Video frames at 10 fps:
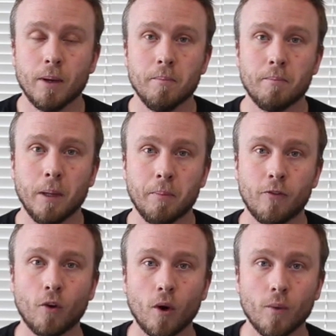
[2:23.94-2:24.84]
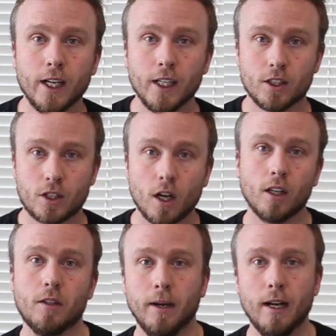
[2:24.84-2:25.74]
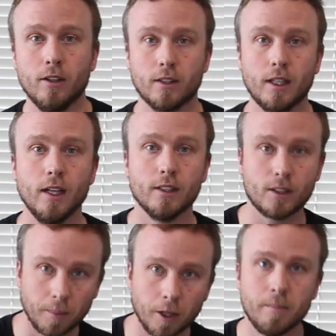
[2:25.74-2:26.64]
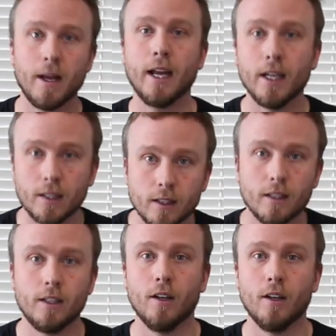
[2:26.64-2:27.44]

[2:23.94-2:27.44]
But before we talk about kind of some of the main,